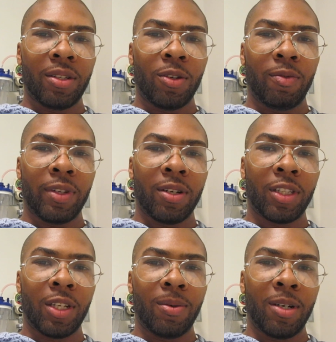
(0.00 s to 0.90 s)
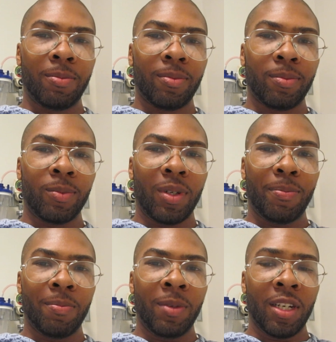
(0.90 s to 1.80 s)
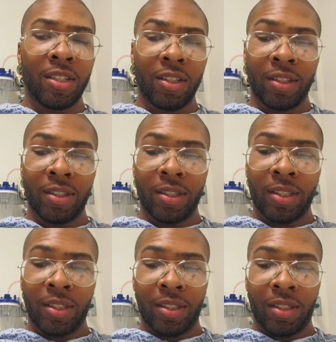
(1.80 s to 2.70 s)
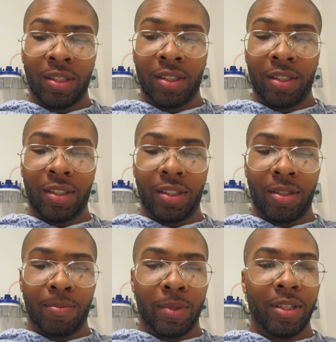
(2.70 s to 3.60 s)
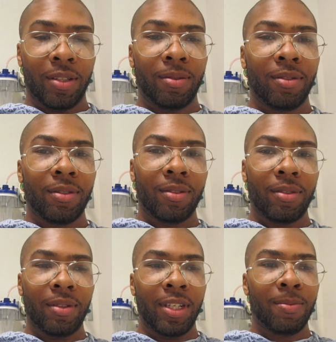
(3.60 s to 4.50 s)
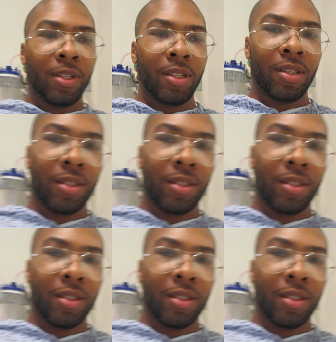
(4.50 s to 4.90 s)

Hopefully I don't throw up when they put me under. But yeah, I'm good.